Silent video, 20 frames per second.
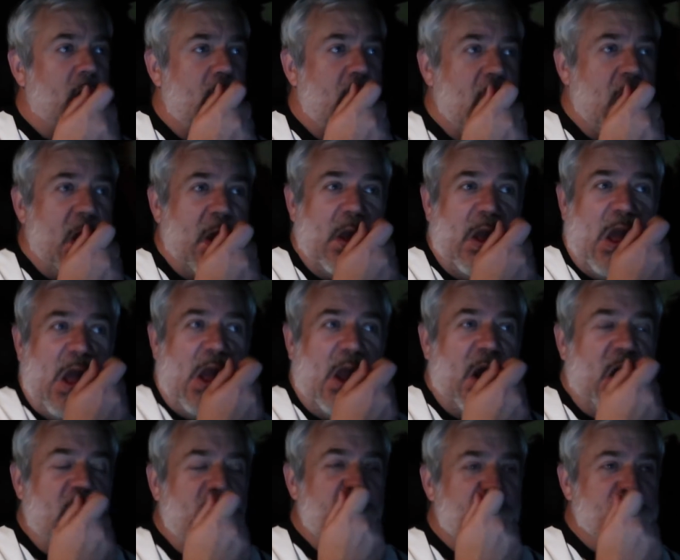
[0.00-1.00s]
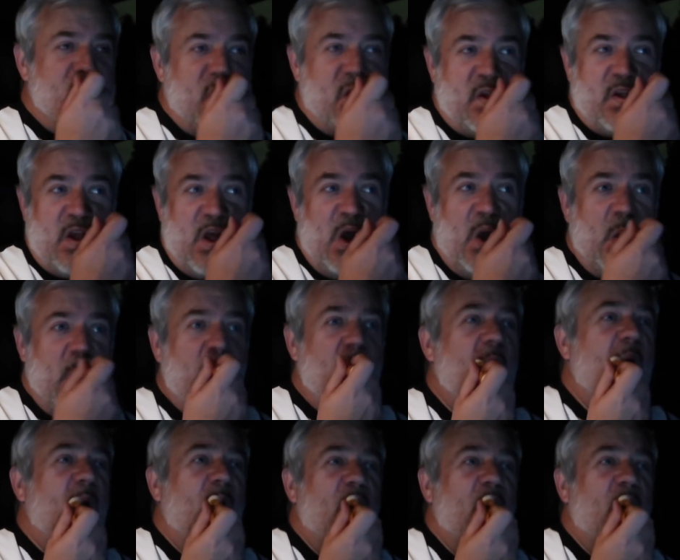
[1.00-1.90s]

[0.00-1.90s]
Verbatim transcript: and they're just so